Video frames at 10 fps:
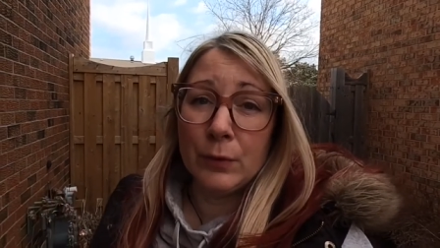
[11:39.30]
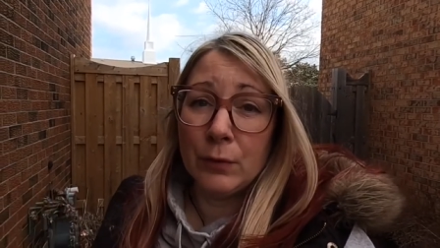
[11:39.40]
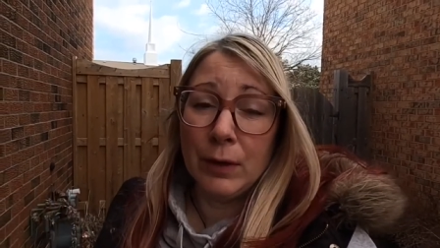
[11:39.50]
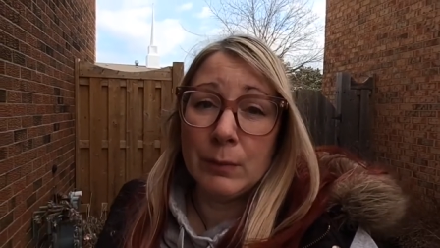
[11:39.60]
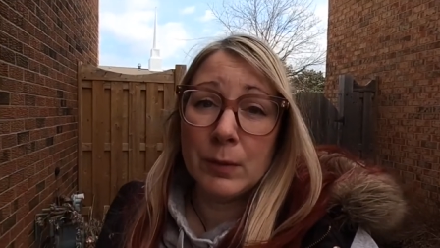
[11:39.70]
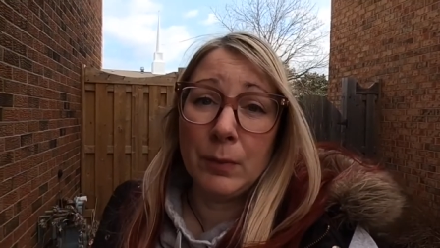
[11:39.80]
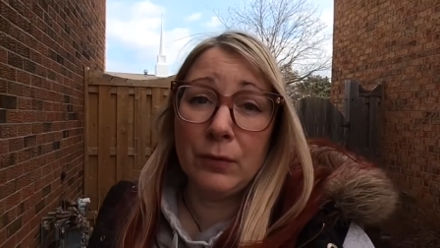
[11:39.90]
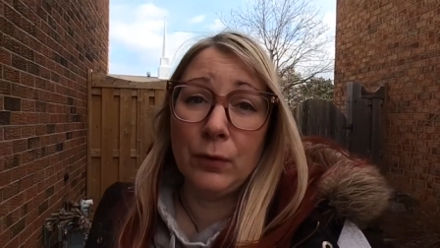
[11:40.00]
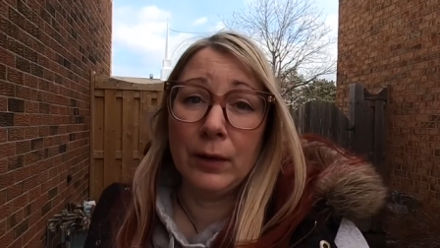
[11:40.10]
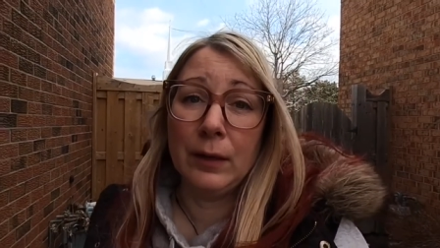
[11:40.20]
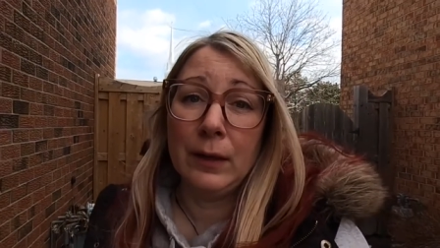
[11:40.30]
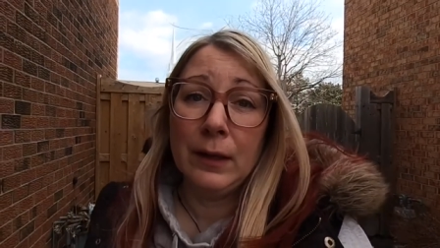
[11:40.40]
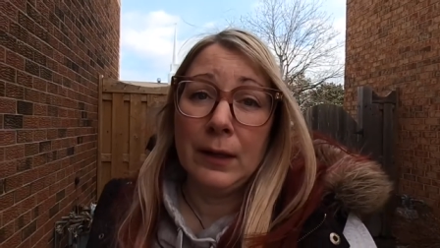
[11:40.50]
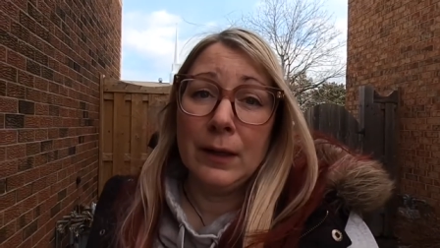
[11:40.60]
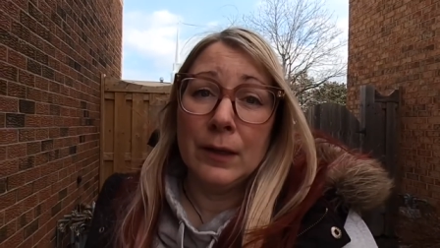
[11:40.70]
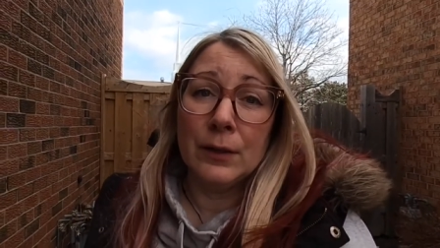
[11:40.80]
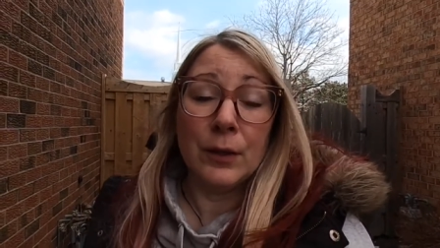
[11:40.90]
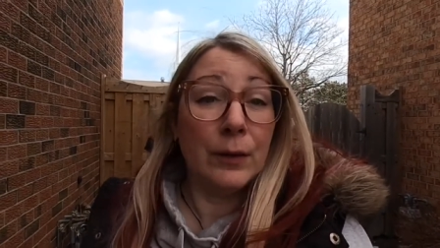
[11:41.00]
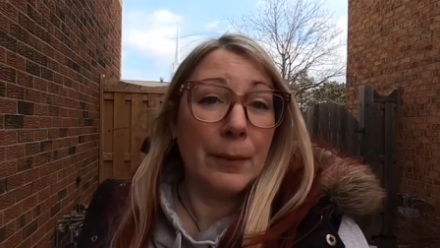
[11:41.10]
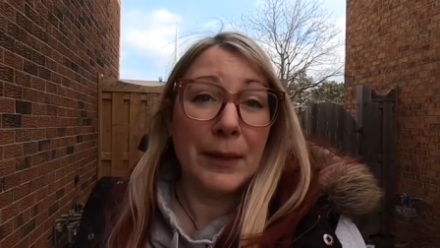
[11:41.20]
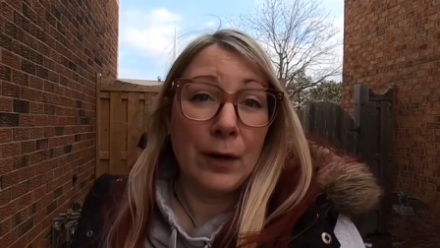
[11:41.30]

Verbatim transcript: grapes before. So let me know